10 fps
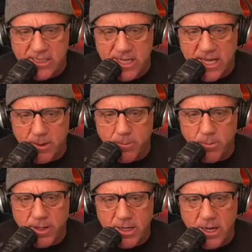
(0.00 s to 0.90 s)
on a
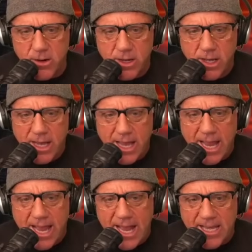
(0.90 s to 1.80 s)
moment ago.
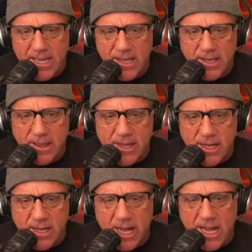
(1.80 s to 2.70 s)
And
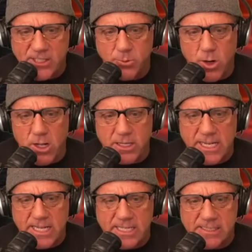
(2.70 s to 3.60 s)
the ice wall
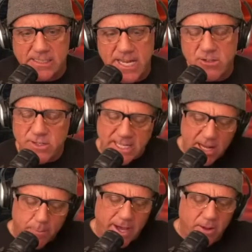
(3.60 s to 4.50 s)
is interesting. Now,
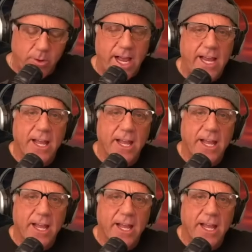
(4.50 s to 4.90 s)
by the way,